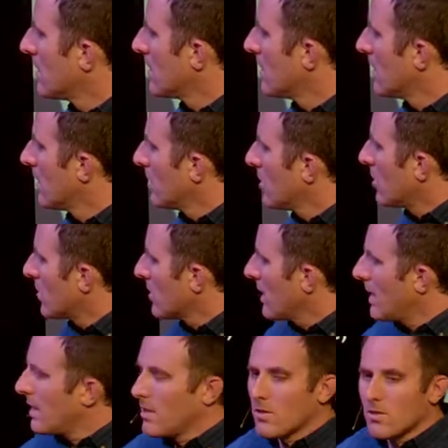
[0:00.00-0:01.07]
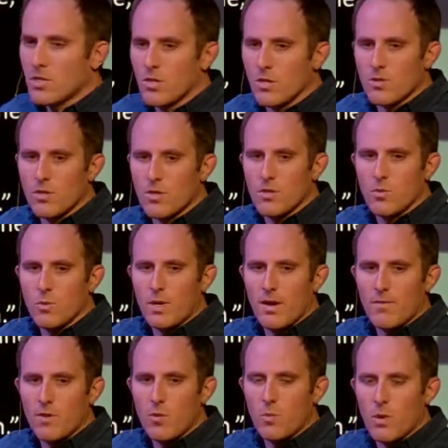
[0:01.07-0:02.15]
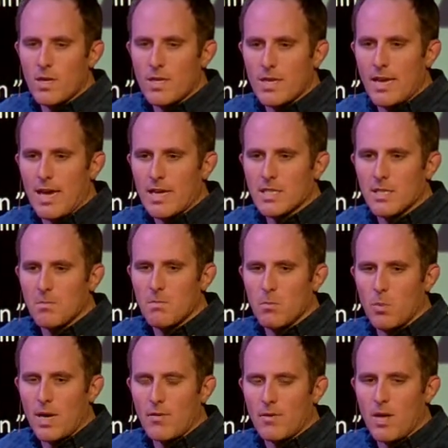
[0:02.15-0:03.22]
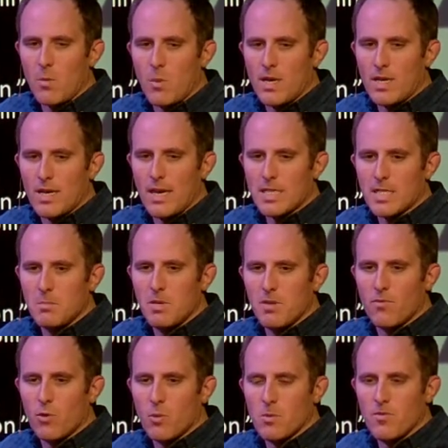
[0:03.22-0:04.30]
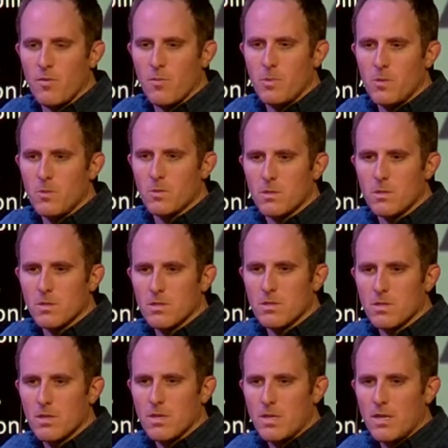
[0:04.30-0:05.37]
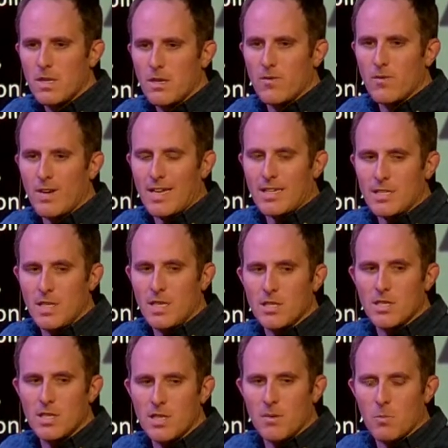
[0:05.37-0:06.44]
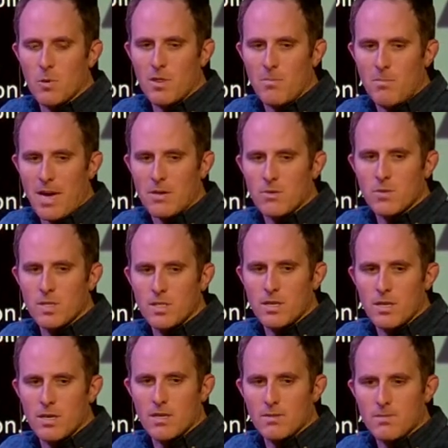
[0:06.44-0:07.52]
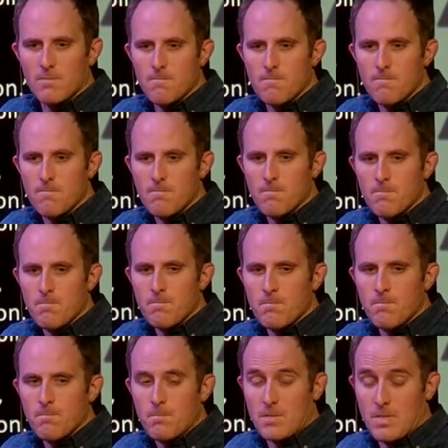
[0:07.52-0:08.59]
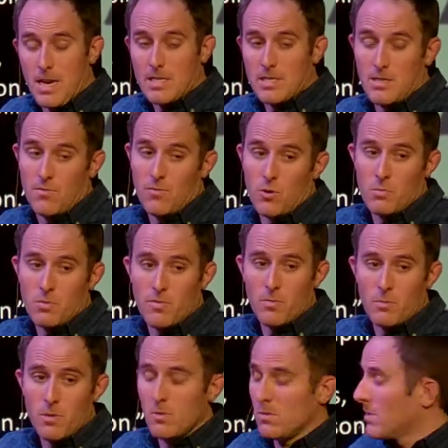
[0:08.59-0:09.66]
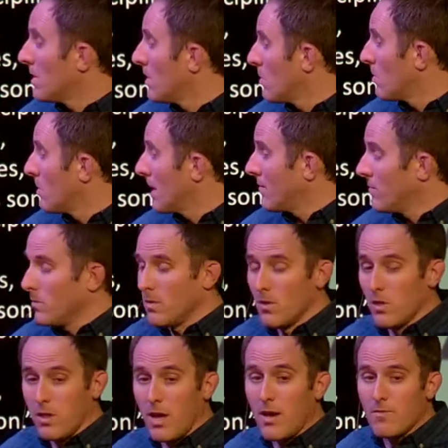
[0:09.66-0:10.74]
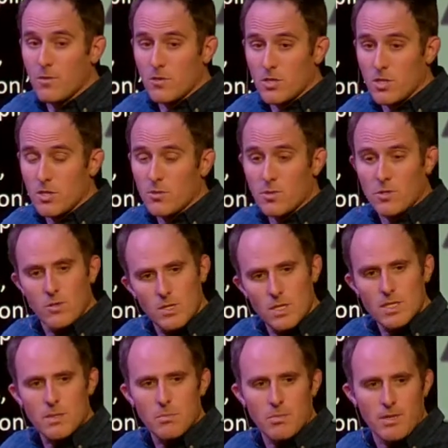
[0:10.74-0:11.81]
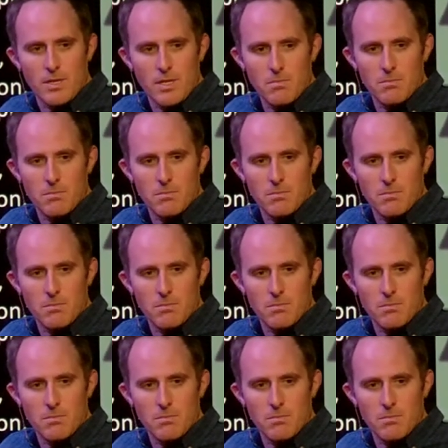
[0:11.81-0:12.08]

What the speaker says: You know, letting your children do whatever they want can actually be a form of abuse. If you're not teaching them where the boundaries are, it's actually a form of abuse. But if you love your children, you discipline them.